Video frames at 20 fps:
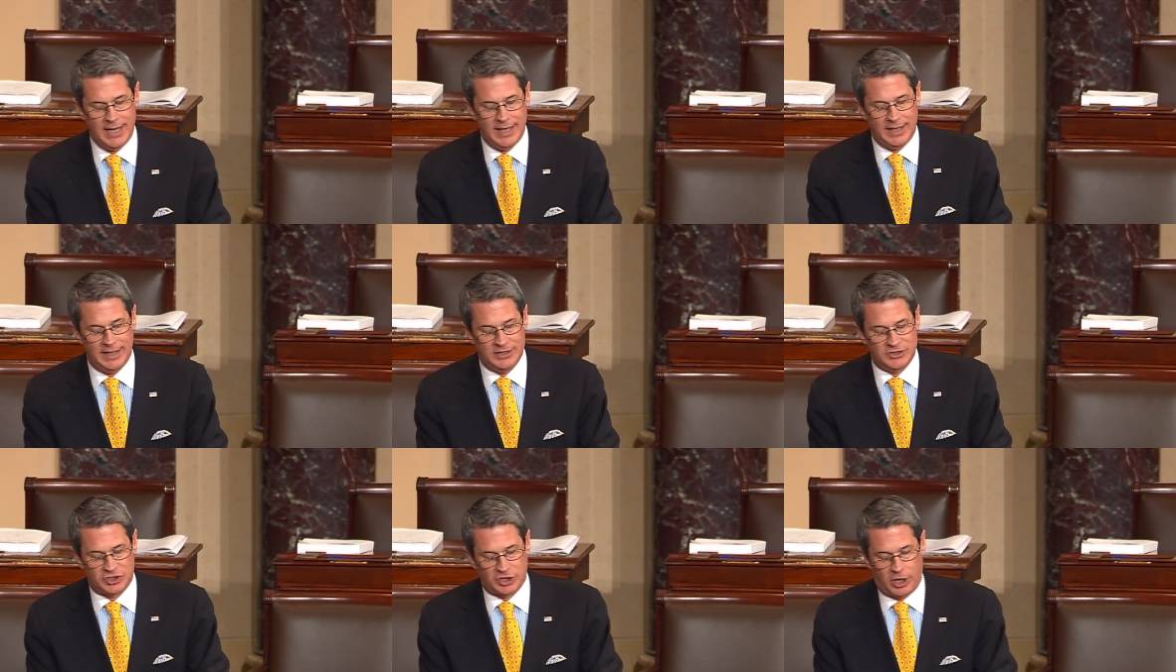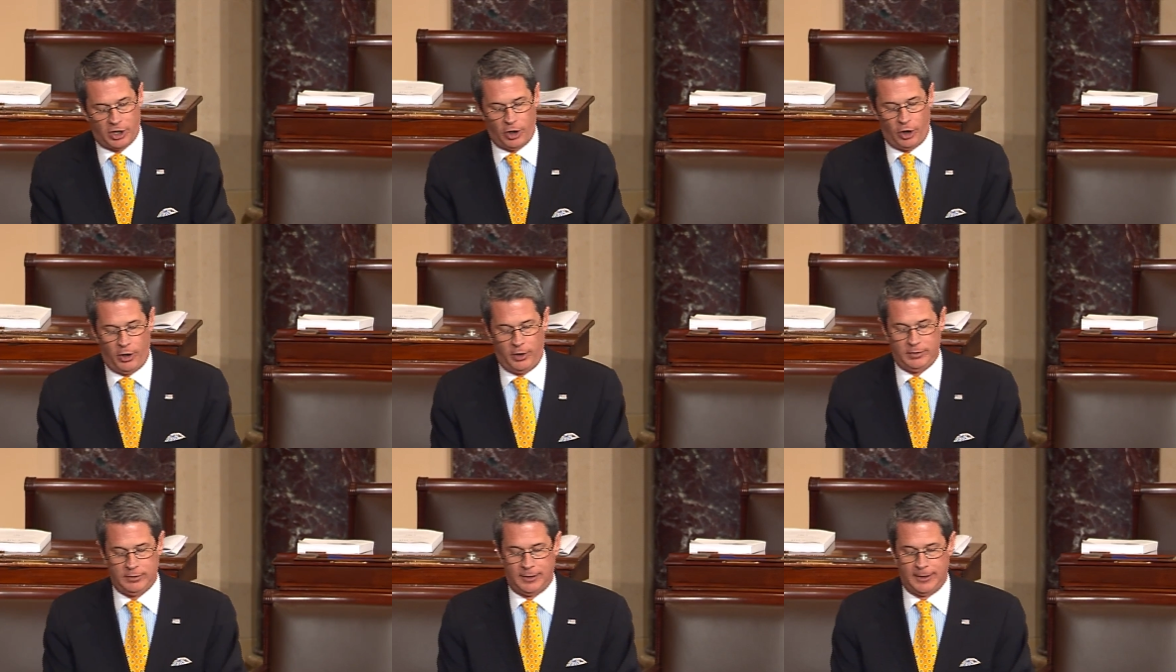is
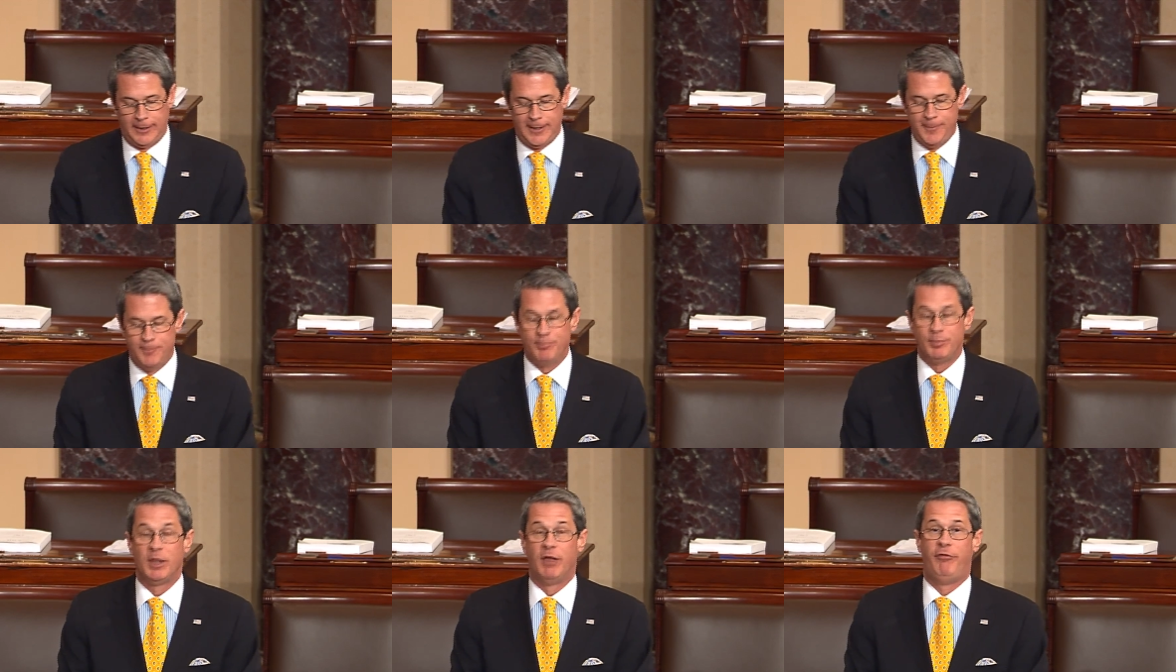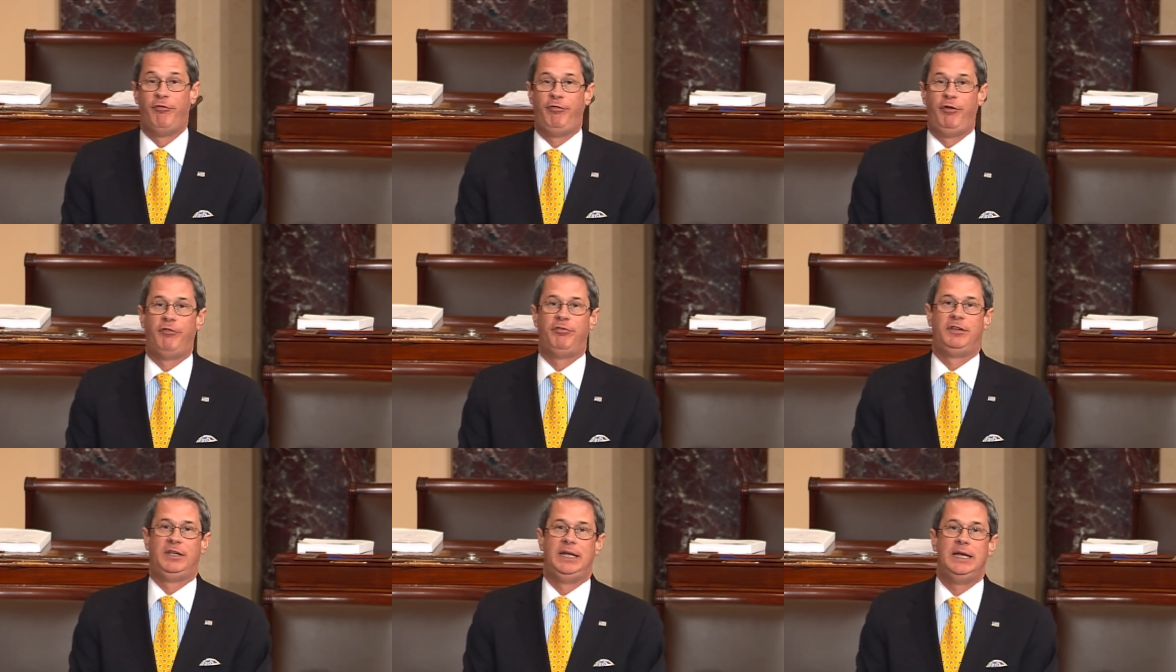currently
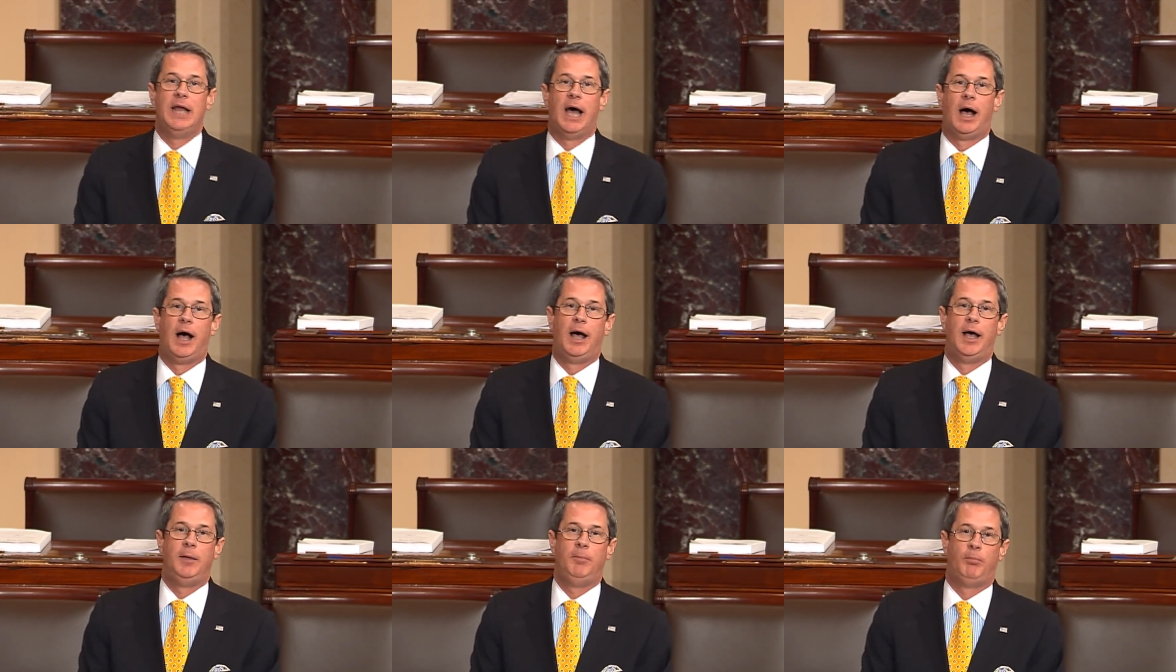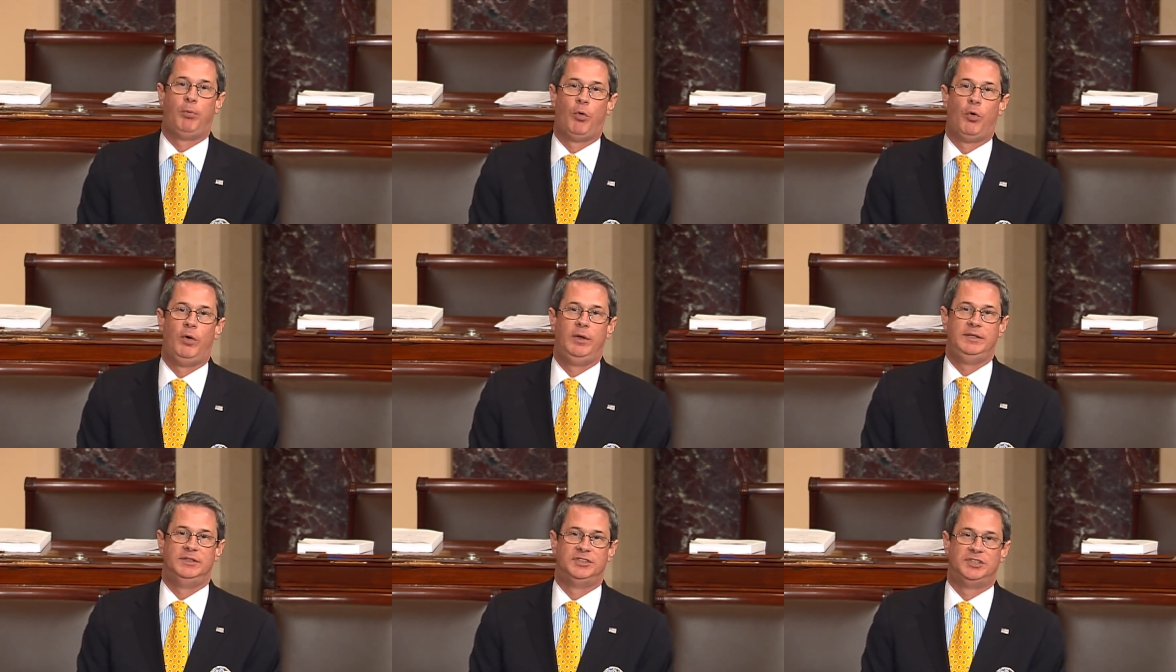
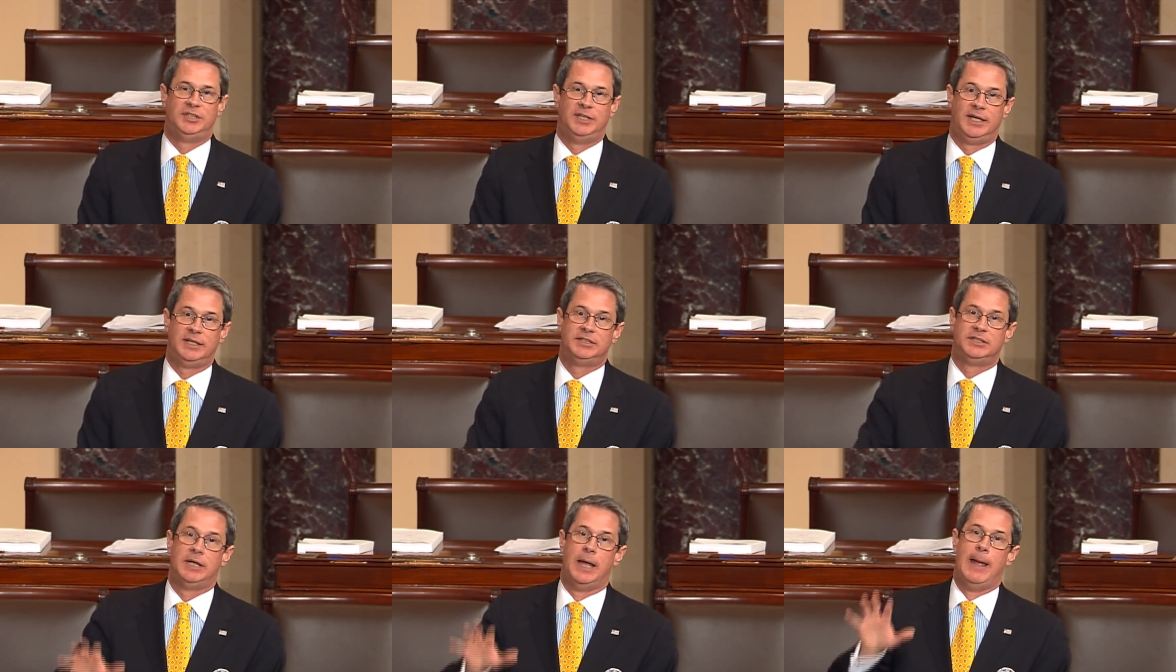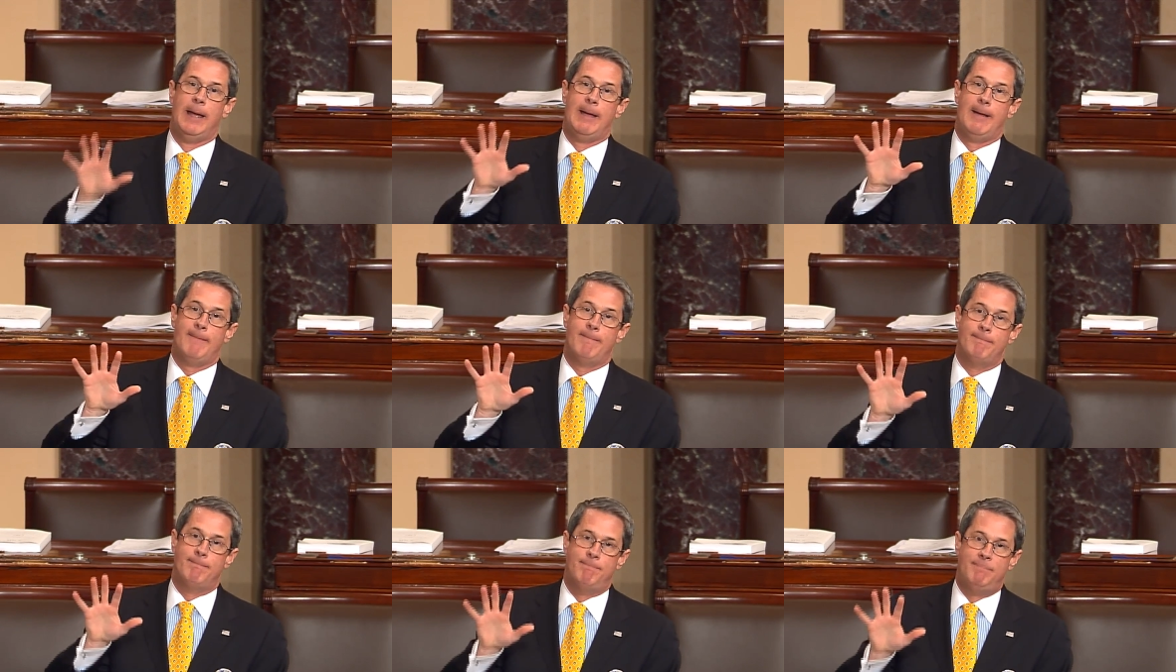$59.6
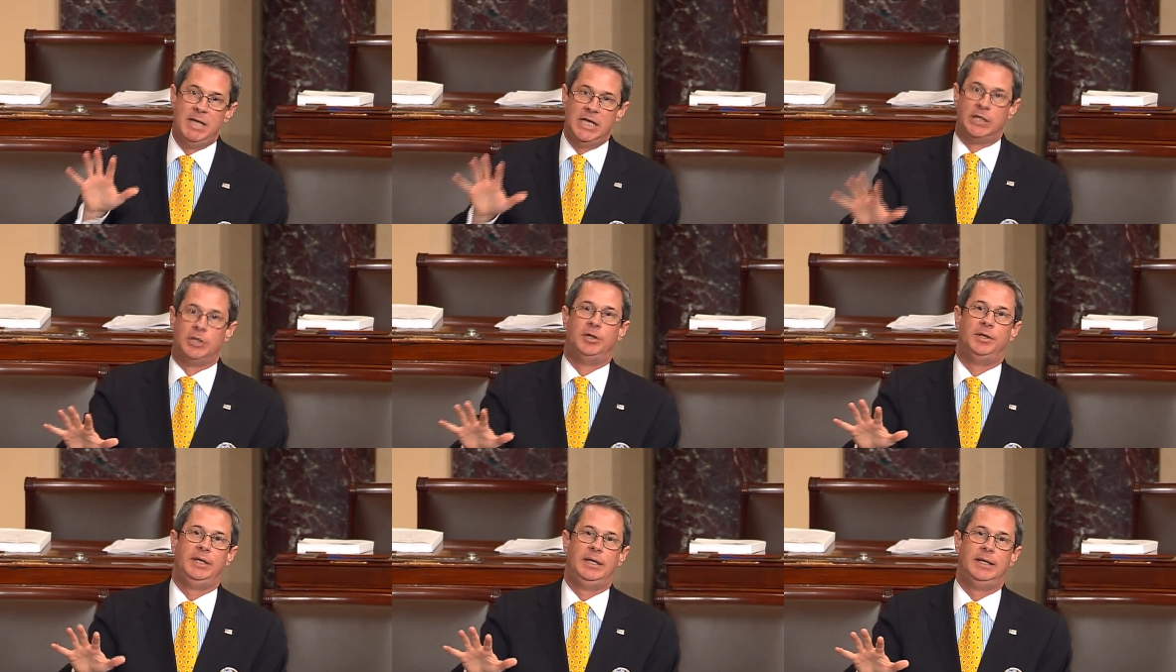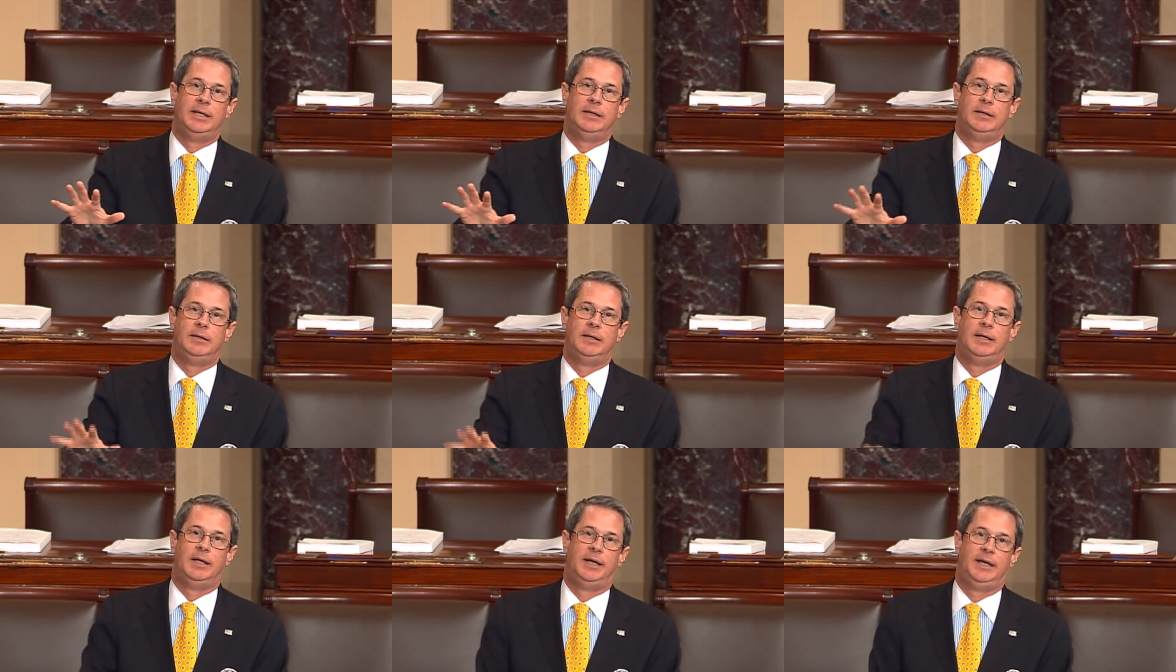billion.